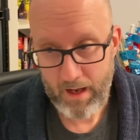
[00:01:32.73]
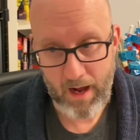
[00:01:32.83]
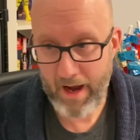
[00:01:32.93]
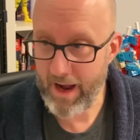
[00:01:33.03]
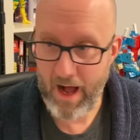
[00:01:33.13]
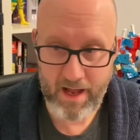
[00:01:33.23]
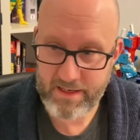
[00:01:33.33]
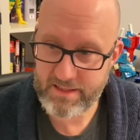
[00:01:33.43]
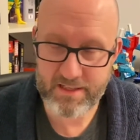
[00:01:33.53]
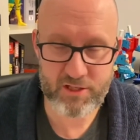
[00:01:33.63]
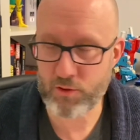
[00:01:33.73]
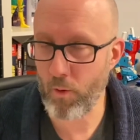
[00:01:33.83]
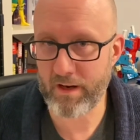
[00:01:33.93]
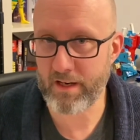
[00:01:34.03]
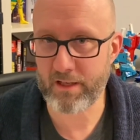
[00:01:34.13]
I honestly just
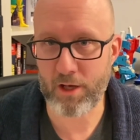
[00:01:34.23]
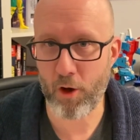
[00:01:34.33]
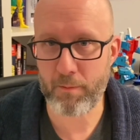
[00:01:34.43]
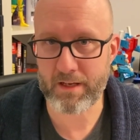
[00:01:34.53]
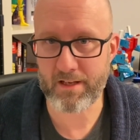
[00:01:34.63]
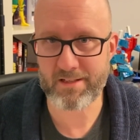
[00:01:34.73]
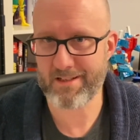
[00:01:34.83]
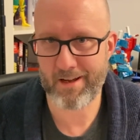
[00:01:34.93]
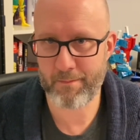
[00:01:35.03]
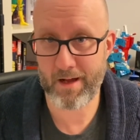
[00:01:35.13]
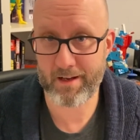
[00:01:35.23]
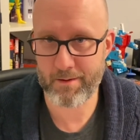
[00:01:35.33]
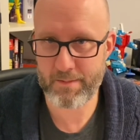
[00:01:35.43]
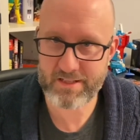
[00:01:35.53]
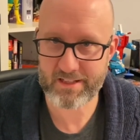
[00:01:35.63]
wanted to go because I'm not going
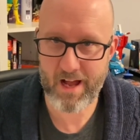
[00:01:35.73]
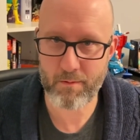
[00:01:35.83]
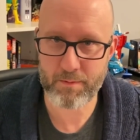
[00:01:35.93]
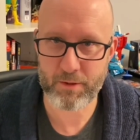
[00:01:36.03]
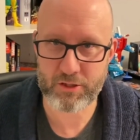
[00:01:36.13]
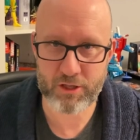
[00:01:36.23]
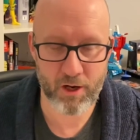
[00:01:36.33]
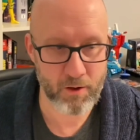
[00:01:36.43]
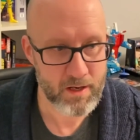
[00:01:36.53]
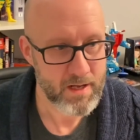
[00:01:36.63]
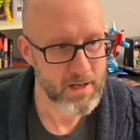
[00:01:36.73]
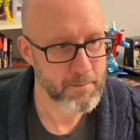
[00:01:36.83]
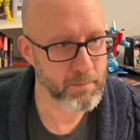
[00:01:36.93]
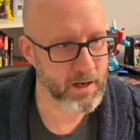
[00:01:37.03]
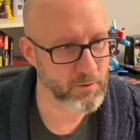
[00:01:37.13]
to miss a comic book show,
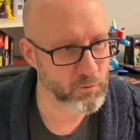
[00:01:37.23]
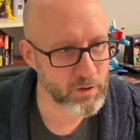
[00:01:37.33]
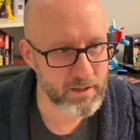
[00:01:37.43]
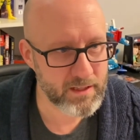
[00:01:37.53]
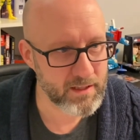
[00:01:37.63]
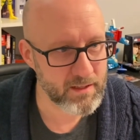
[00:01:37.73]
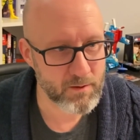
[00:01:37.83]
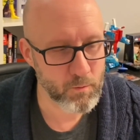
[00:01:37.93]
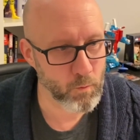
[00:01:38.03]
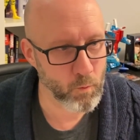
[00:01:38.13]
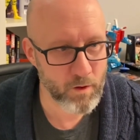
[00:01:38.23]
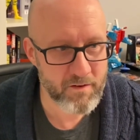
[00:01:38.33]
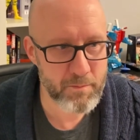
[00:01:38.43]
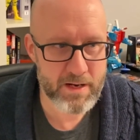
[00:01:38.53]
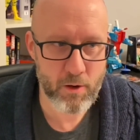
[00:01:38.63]
but really would
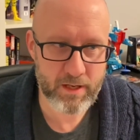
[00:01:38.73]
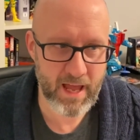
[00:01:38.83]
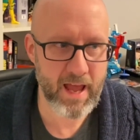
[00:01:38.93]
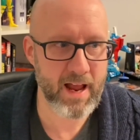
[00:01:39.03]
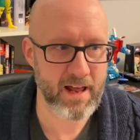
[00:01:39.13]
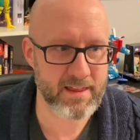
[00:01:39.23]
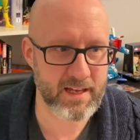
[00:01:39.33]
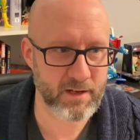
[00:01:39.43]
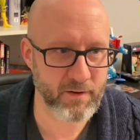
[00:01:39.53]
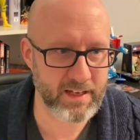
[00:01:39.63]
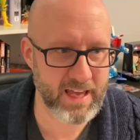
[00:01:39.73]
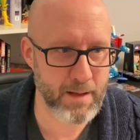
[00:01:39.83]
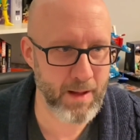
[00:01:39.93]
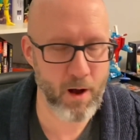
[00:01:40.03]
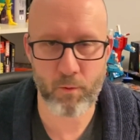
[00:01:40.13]
have been okay, I think, if I
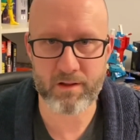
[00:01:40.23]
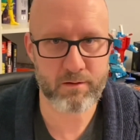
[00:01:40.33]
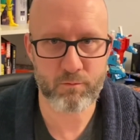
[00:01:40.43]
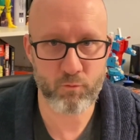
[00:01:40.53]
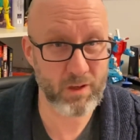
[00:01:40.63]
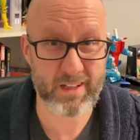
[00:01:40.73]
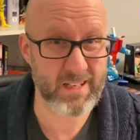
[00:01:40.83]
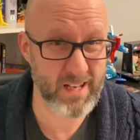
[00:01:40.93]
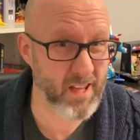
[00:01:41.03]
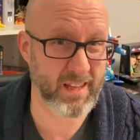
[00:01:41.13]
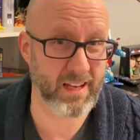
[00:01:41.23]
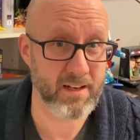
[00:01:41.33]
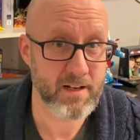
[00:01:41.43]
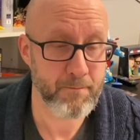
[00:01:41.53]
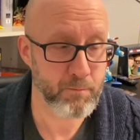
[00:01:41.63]
came out with really nothing,
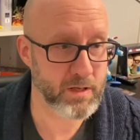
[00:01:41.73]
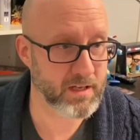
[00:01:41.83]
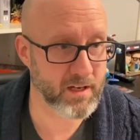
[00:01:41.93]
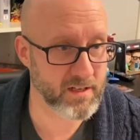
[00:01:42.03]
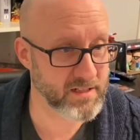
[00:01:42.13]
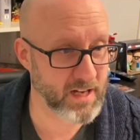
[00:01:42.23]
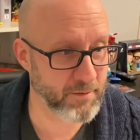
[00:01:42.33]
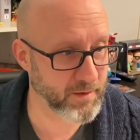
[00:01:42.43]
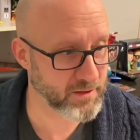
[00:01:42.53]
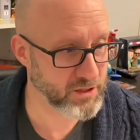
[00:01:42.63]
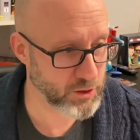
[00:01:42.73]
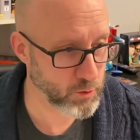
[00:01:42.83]
because I felt so